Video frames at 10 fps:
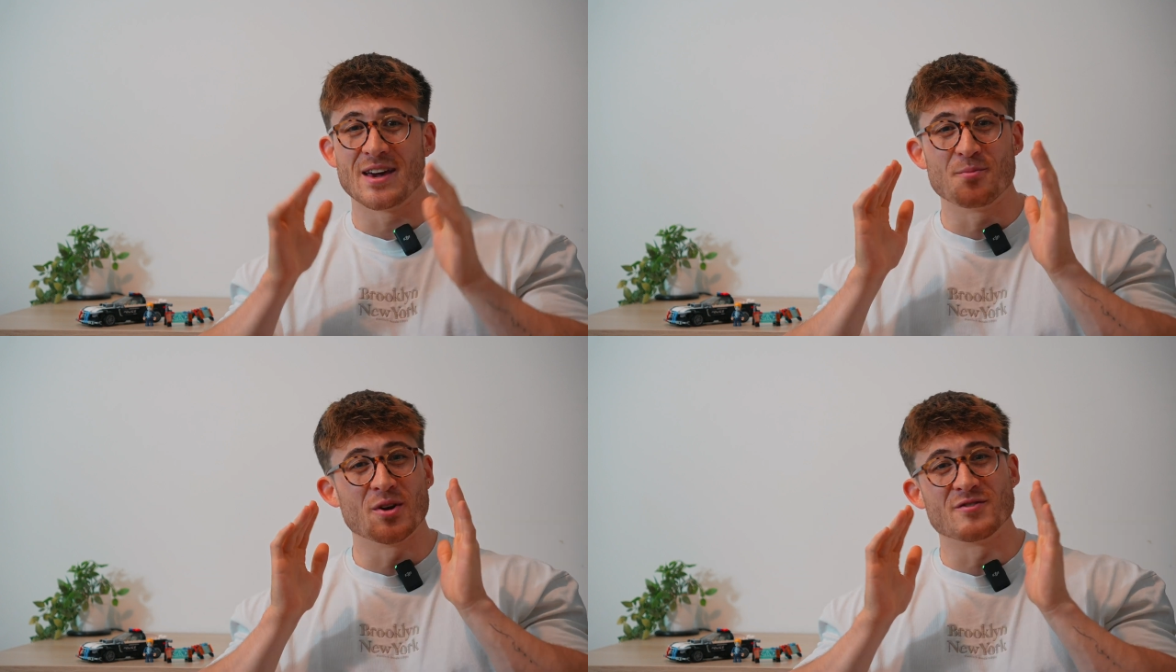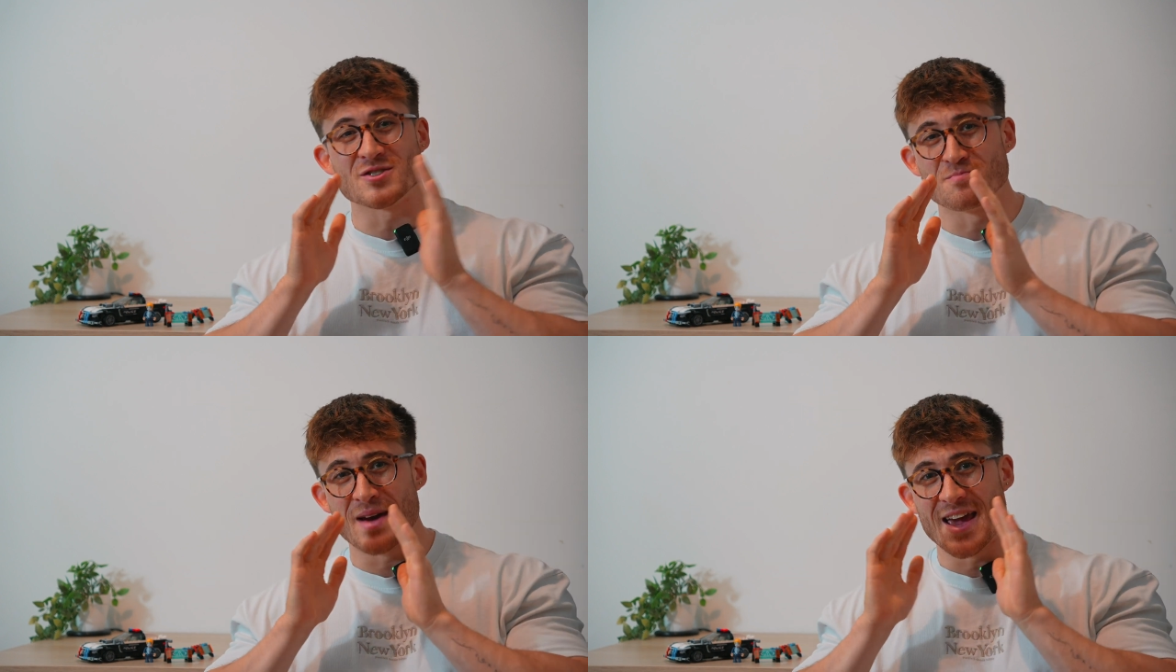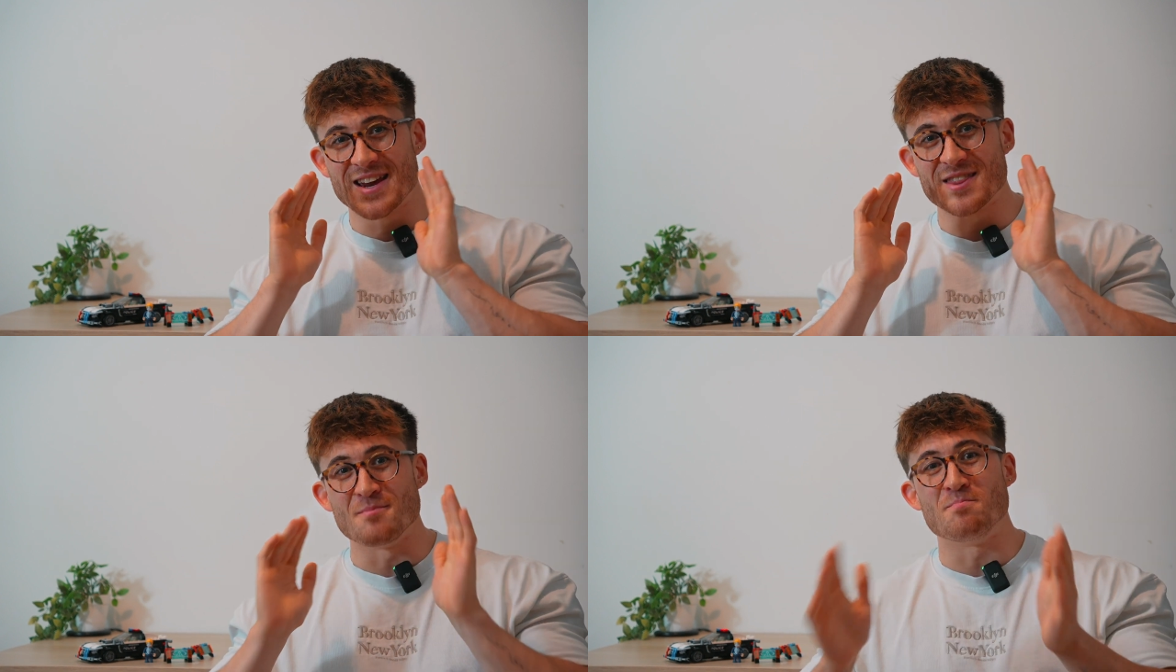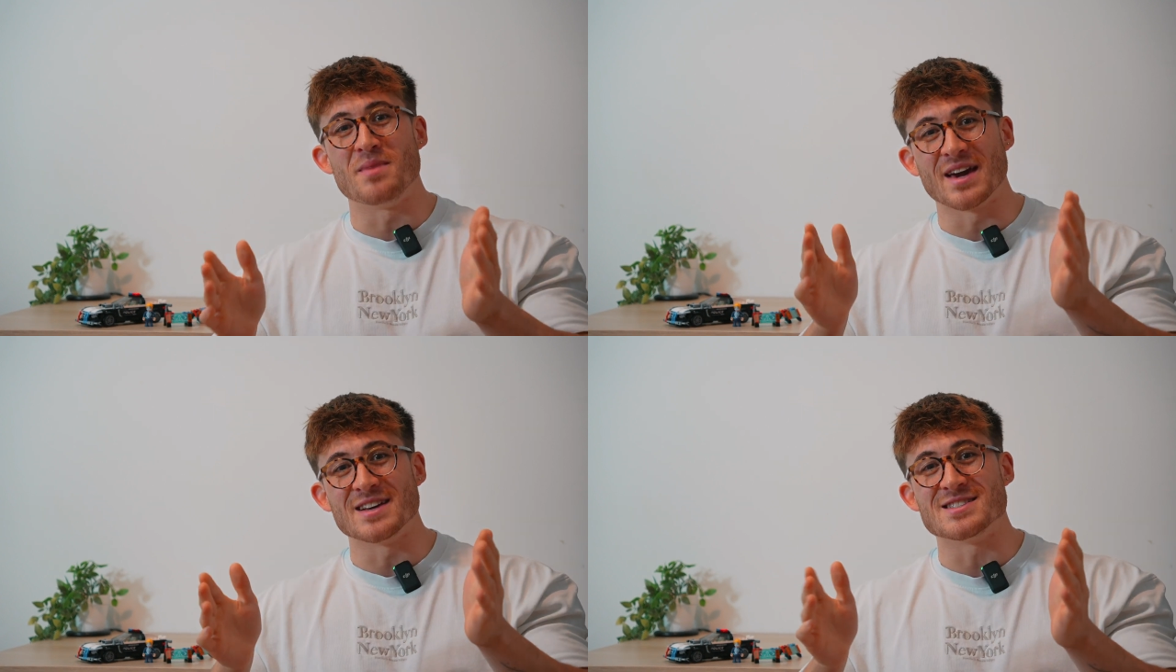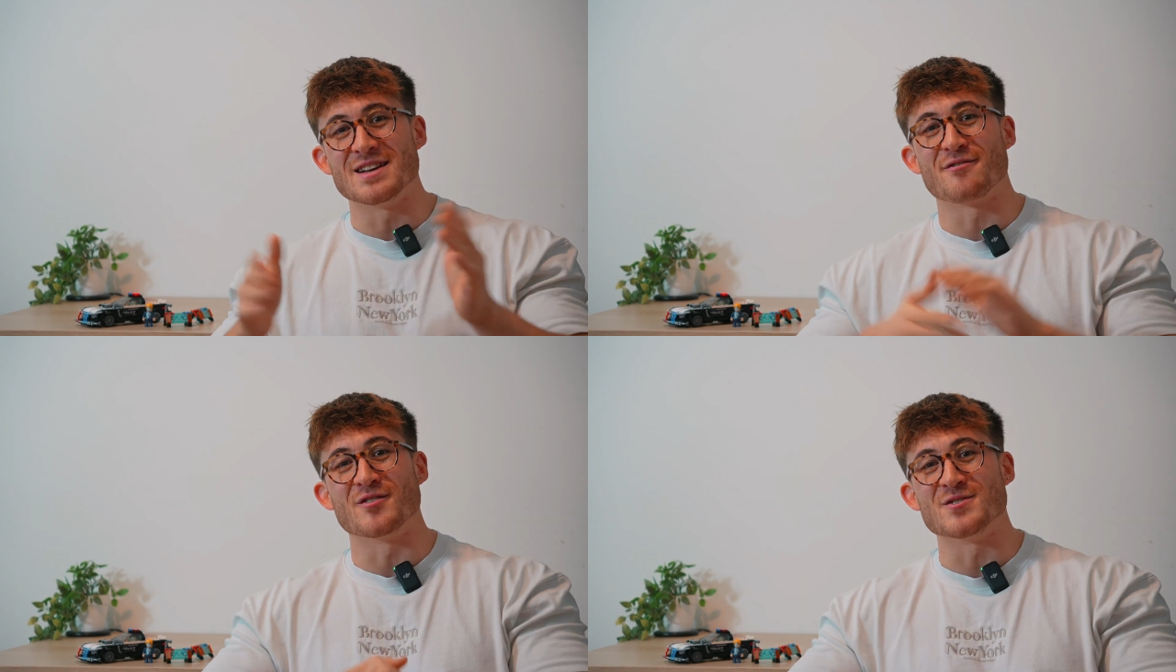It would have just made the biggest
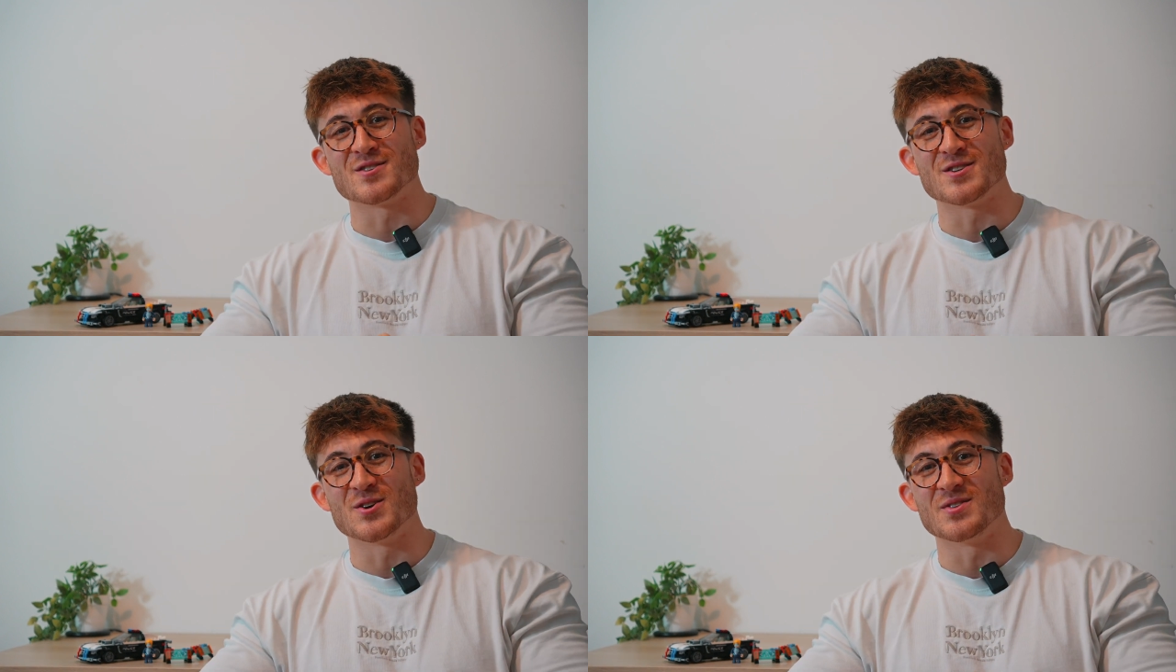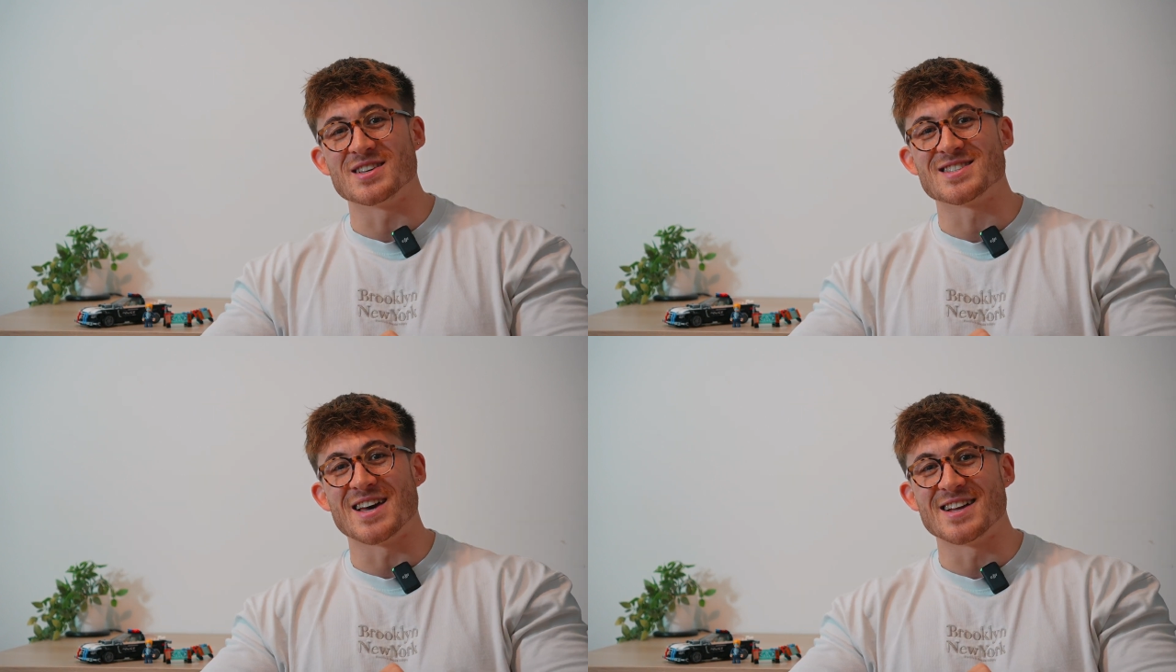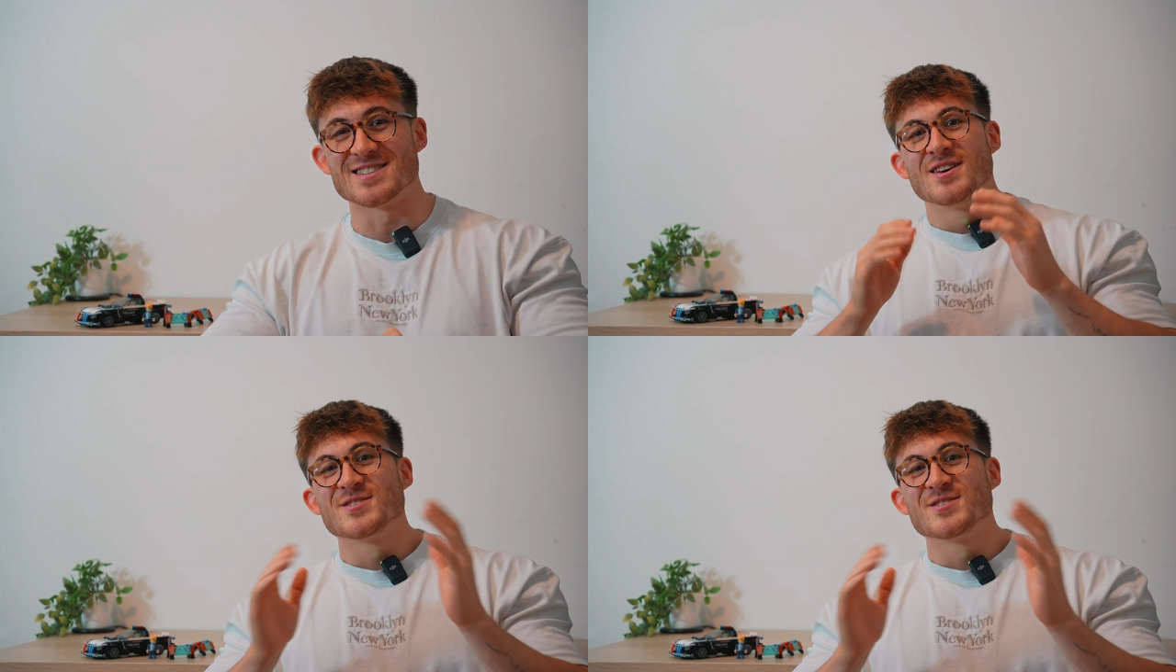difference to this set.